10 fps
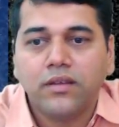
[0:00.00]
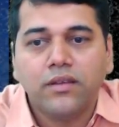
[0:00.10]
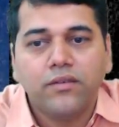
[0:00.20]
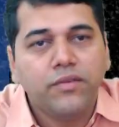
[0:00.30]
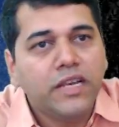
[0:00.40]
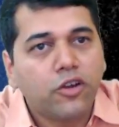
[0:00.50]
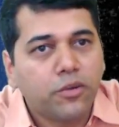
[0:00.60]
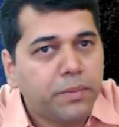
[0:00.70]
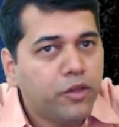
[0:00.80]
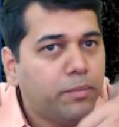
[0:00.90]
Will he not
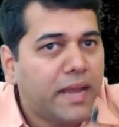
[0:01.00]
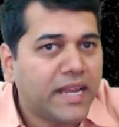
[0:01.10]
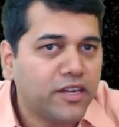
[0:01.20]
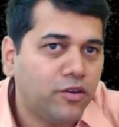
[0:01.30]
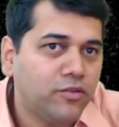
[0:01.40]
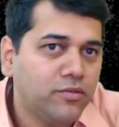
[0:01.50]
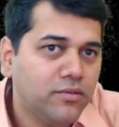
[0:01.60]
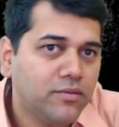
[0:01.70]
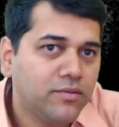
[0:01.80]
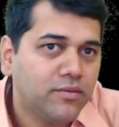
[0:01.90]
pay you bank now?
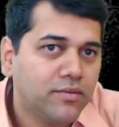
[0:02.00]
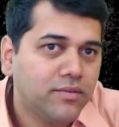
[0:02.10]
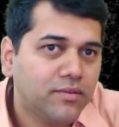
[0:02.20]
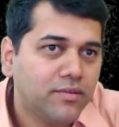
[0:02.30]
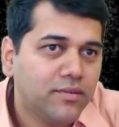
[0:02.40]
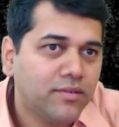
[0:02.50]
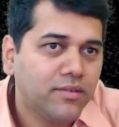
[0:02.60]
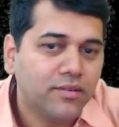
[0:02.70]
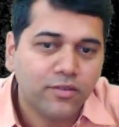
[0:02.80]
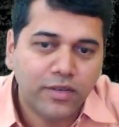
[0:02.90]

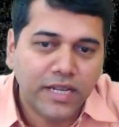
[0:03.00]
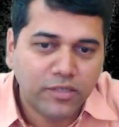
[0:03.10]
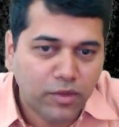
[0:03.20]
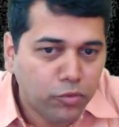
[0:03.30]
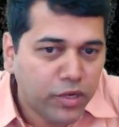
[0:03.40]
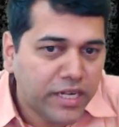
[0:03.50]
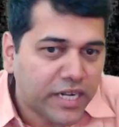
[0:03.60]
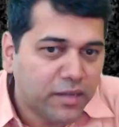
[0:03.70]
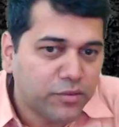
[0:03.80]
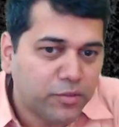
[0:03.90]
So next one more entry
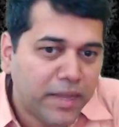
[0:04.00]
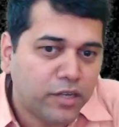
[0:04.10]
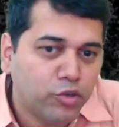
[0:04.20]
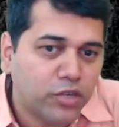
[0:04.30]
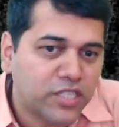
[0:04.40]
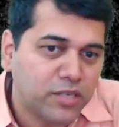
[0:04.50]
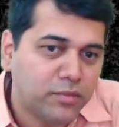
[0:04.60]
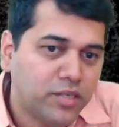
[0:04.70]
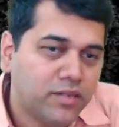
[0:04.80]
comes, bank to customer.